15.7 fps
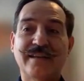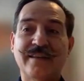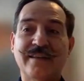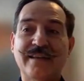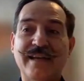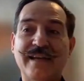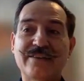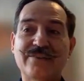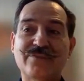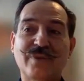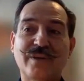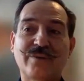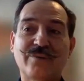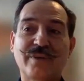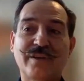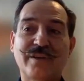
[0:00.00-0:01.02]
And that is
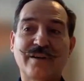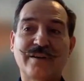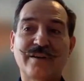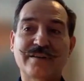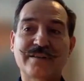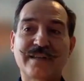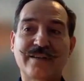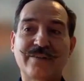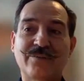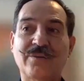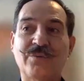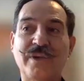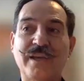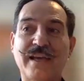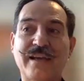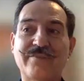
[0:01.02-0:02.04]
where we are, is that
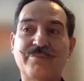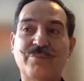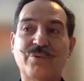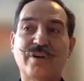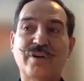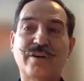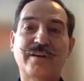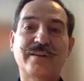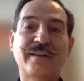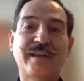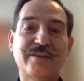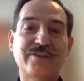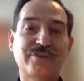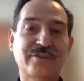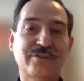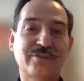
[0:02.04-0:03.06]
we have put our
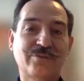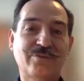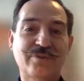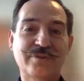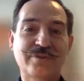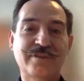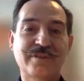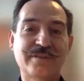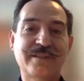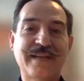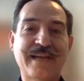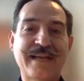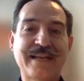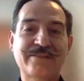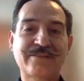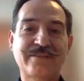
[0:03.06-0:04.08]
attention towards the
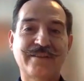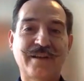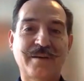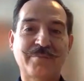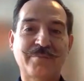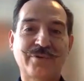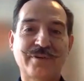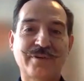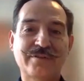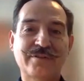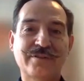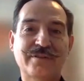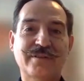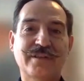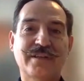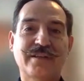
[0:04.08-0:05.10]
stats, the
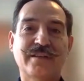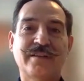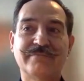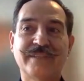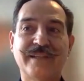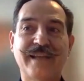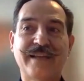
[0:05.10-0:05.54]
numbers, the